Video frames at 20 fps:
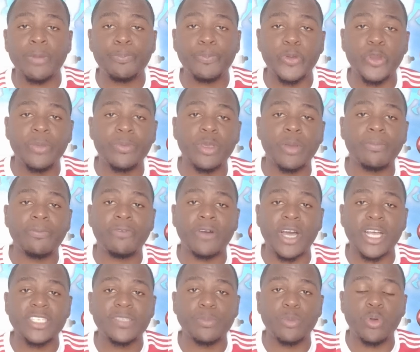premium
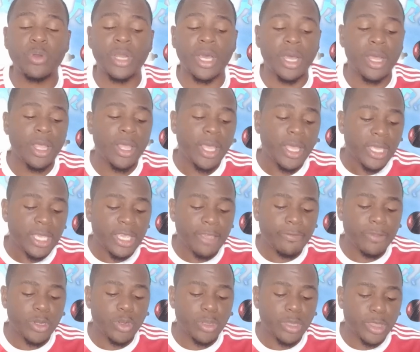fast bowler
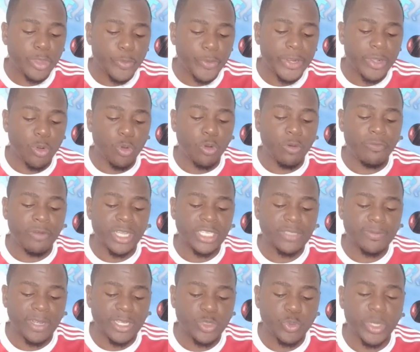giving you 3
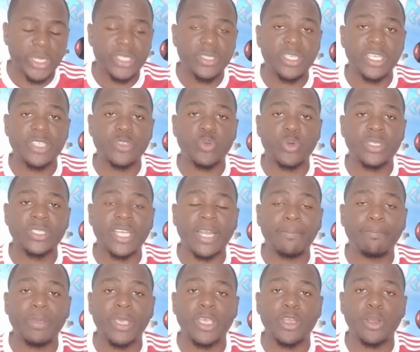overs for 26 runs
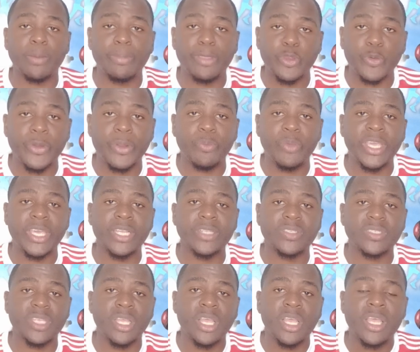and picking up 3
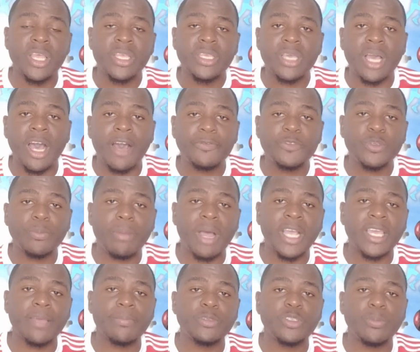wickets, you have to
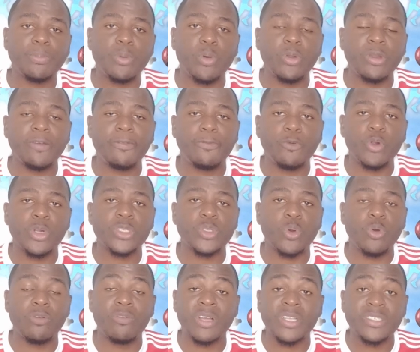back him to bowl the
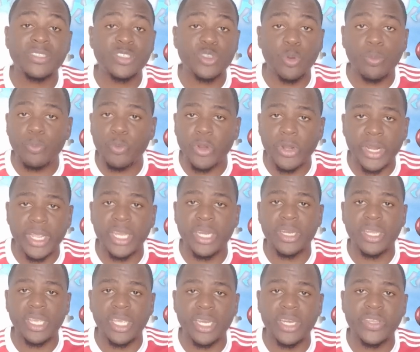4th over somewhere
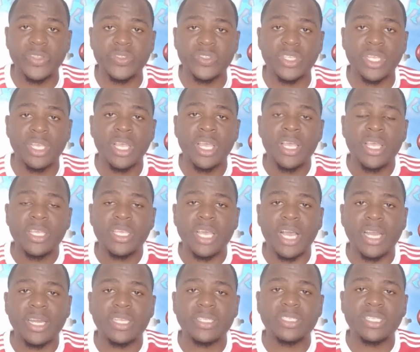in the innings.
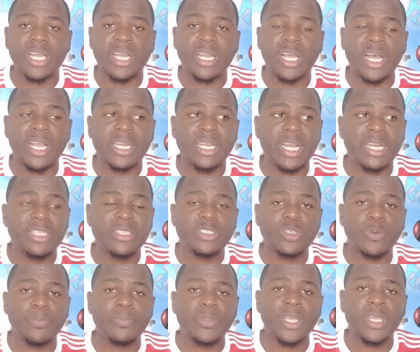You understand? And that
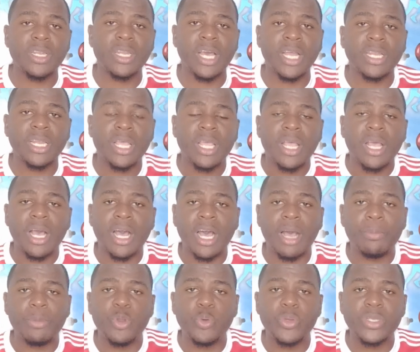is something that
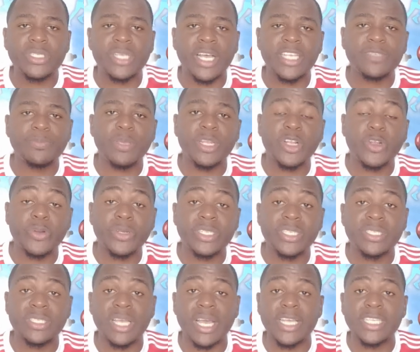Lewis has been
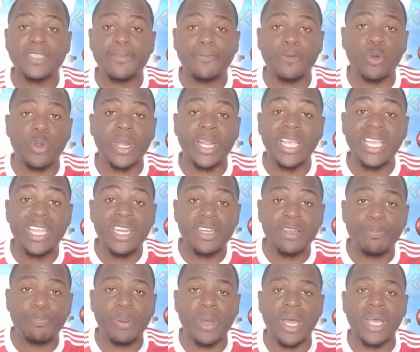criticized for
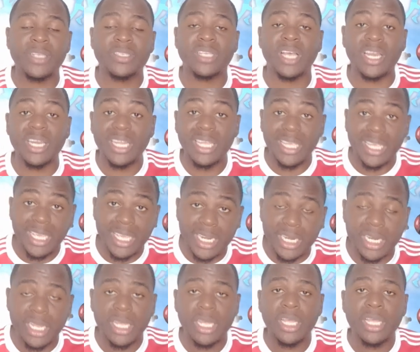in the past and
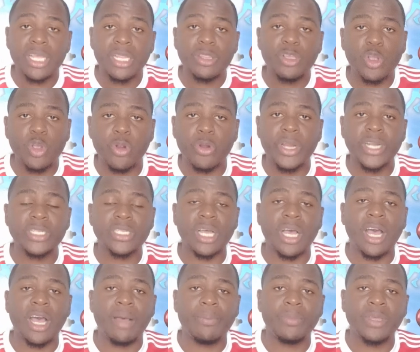in the current,
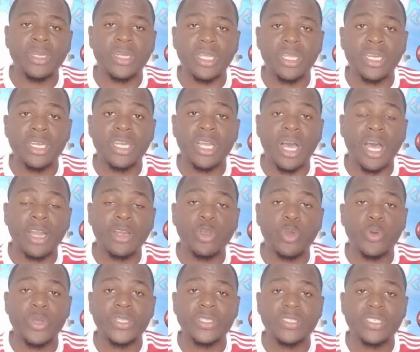in the
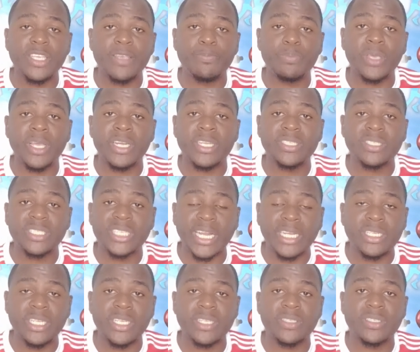ongoing CPL, his
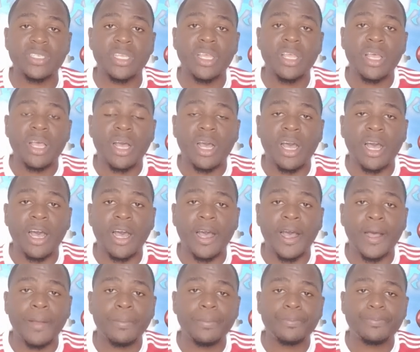tactics,
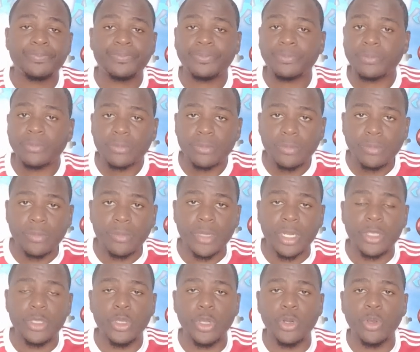
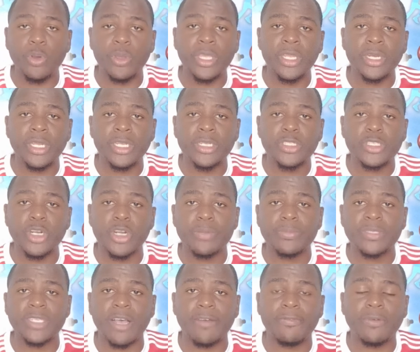you know, in
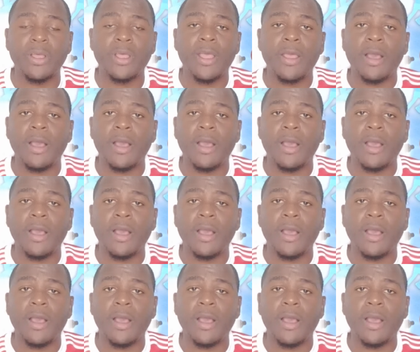terms of